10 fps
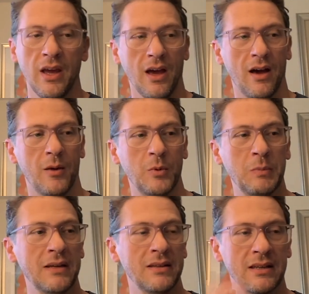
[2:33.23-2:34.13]
We
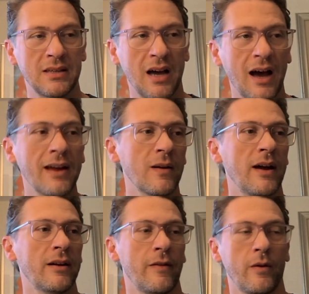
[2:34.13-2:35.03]
made the entire
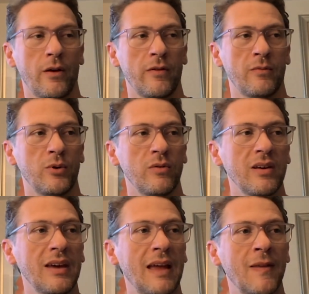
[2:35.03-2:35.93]
edit of the
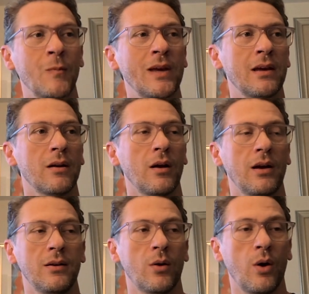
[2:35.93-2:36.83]
movie, and then we,
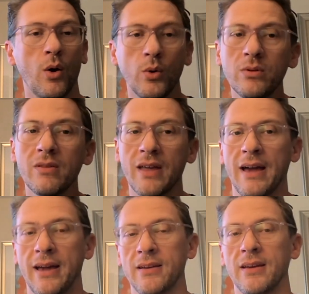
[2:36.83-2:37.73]
honed that
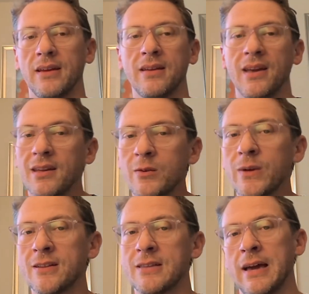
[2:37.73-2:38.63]
edit and
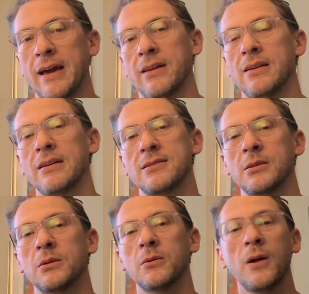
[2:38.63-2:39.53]
iterated that edit
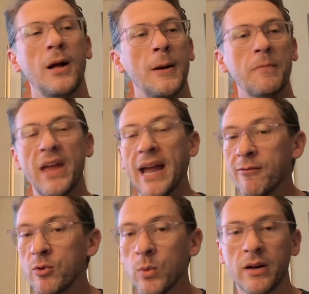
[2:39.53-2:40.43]
until
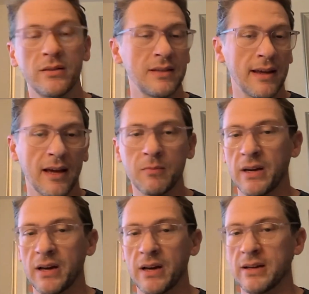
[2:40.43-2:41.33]
everyone, Dan,
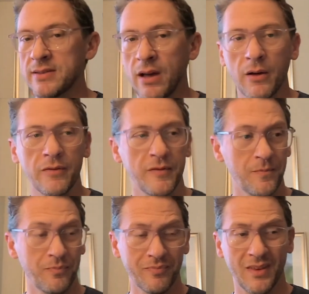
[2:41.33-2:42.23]
myself,
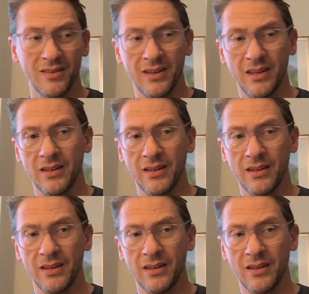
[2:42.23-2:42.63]
the